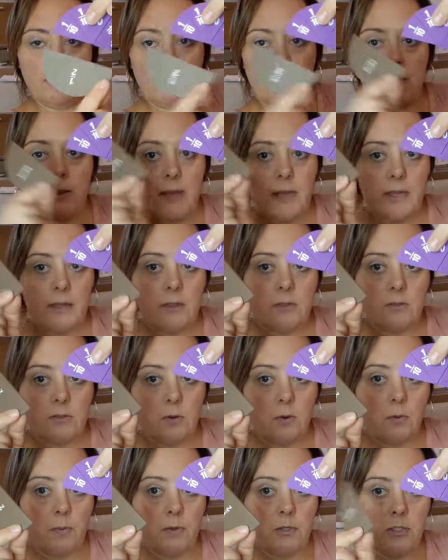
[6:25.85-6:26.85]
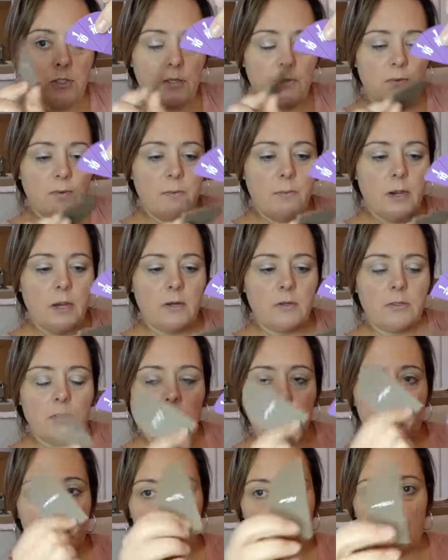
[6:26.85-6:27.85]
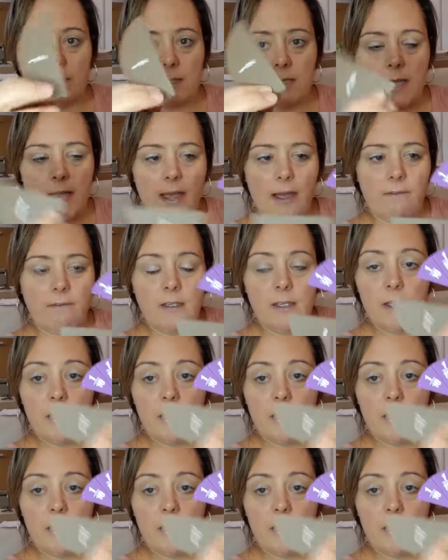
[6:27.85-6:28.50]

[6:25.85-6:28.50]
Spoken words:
Okay, there's a whole bunch of different parts. This one's a half.